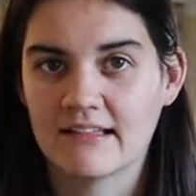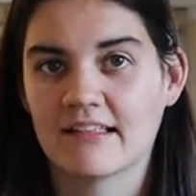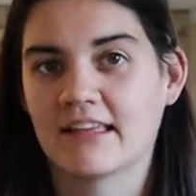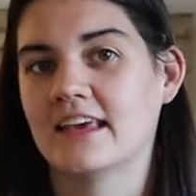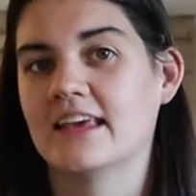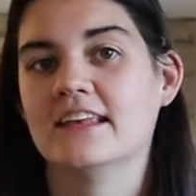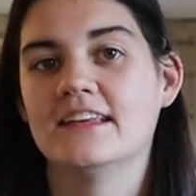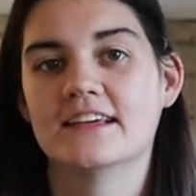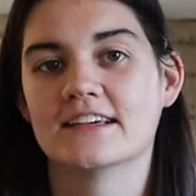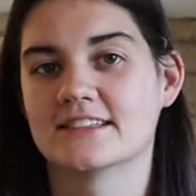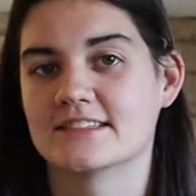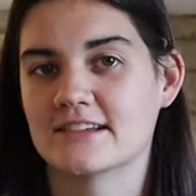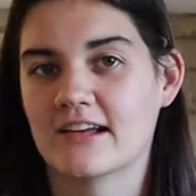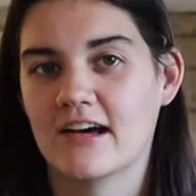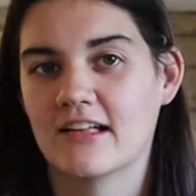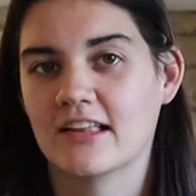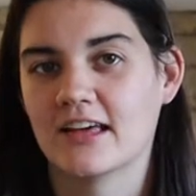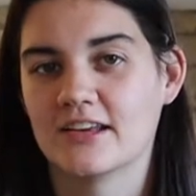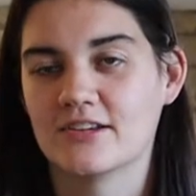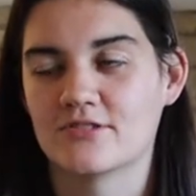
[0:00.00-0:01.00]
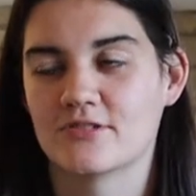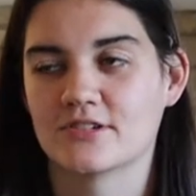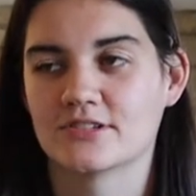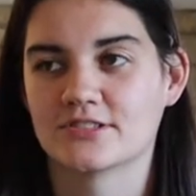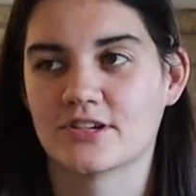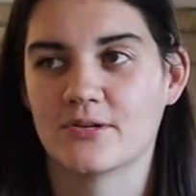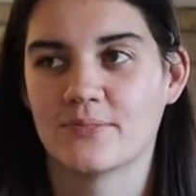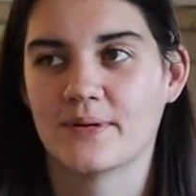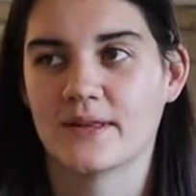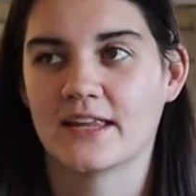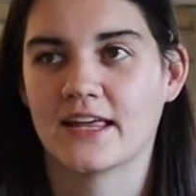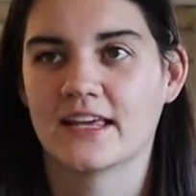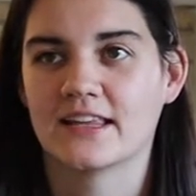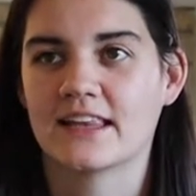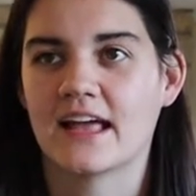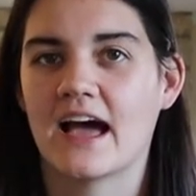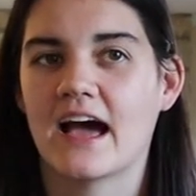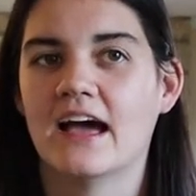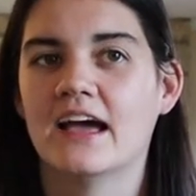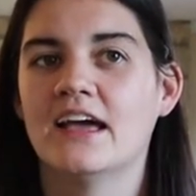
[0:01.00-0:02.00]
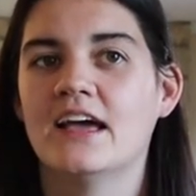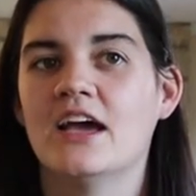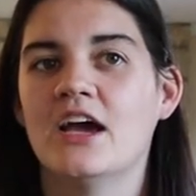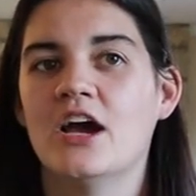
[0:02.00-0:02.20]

Like he does not like doors open like that